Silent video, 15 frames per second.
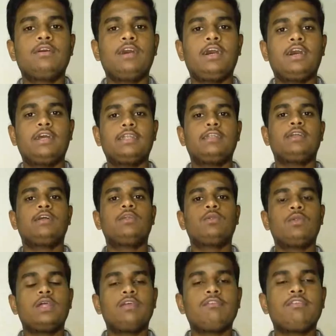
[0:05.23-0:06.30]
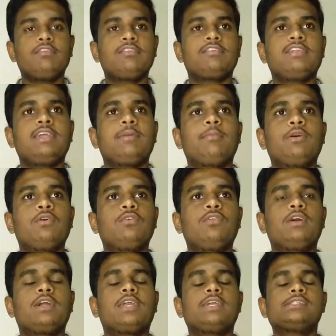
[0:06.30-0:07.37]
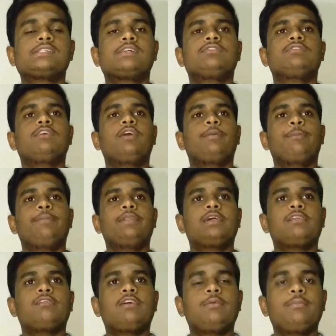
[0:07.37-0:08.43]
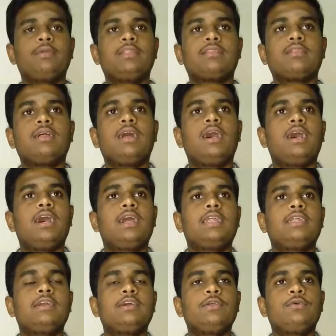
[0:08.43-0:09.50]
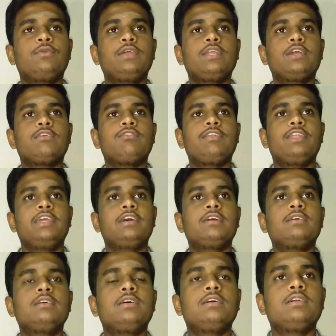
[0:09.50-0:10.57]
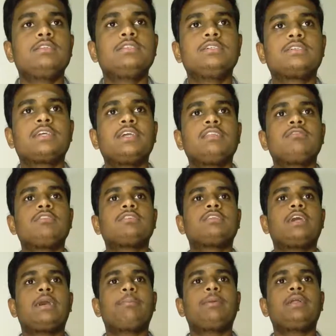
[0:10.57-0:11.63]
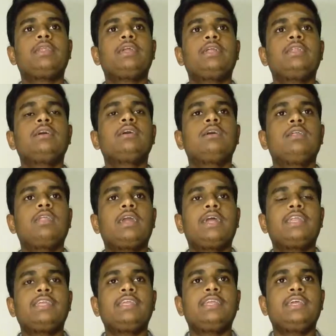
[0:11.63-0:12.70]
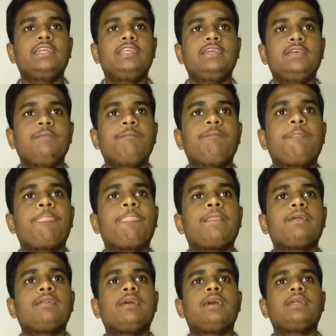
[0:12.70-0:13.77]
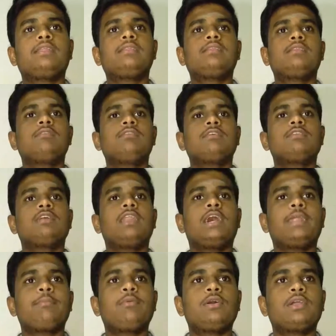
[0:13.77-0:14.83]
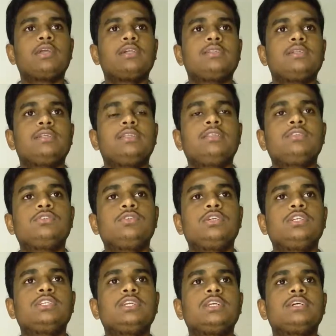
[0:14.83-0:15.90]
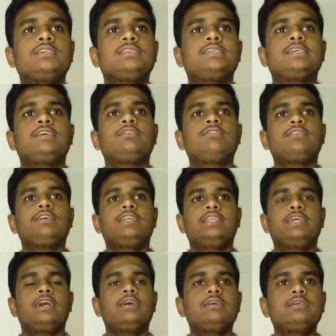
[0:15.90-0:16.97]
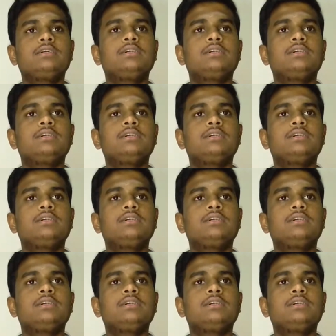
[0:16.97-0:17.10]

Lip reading: and today we will see about the case of Minarva Mills and Union of India. This case was happened in 1980 and this was a landmark case in judicial history of India.